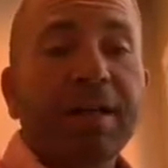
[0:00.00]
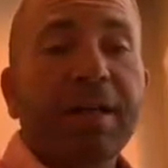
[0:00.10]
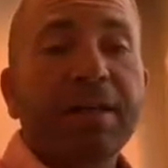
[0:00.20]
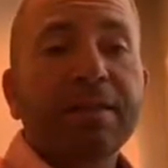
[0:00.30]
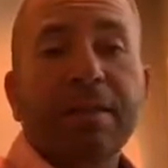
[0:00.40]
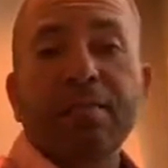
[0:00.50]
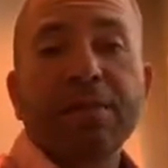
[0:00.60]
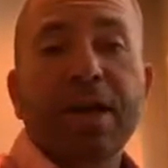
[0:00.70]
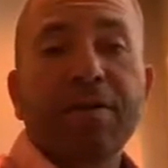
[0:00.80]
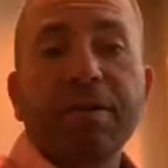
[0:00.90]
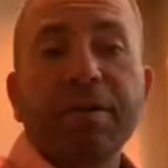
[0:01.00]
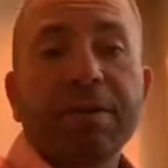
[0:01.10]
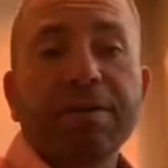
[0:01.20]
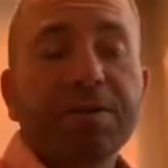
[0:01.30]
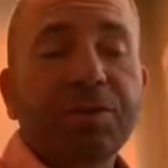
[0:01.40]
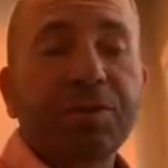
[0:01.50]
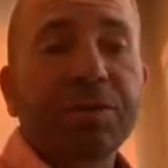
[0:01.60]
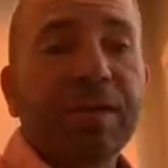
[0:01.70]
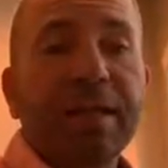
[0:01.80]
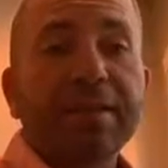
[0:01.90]
and it comes out and it gets into your
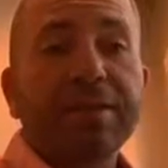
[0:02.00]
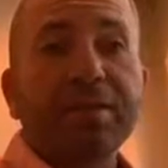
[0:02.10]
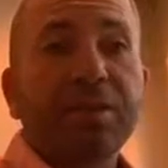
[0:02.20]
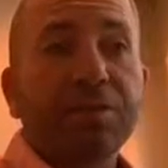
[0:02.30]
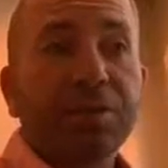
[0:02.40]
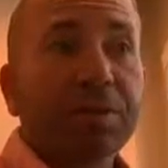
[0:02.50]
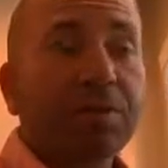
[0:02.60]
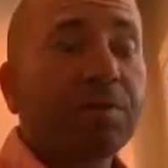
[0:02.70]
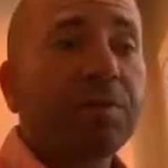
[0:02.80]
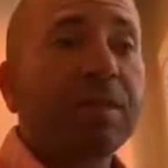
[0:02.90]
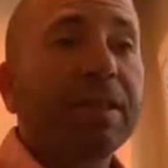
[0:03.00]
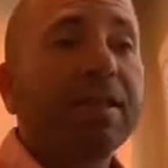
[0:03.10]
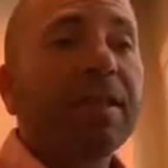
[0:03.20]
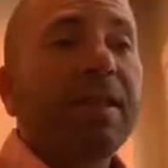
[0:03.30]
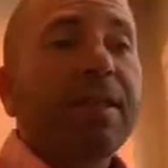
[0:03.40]
glass, and then you're consuming it.